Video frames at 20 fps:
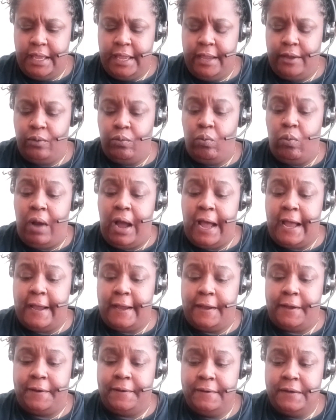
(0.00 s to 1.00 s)
and
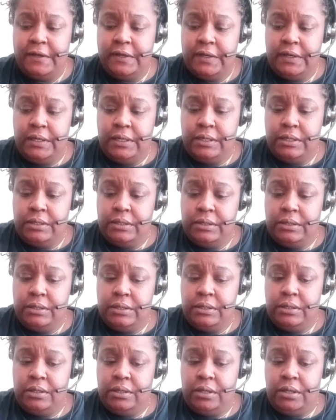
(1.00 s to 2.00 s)
why
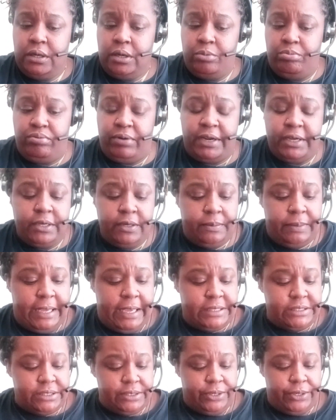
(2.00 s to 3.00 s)
a breakup
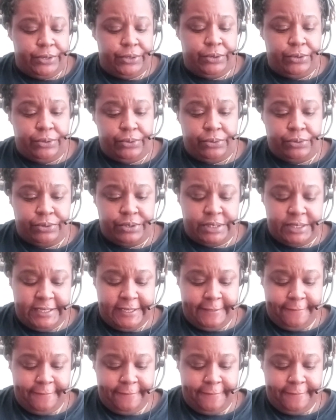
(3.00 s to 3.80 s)
has occurred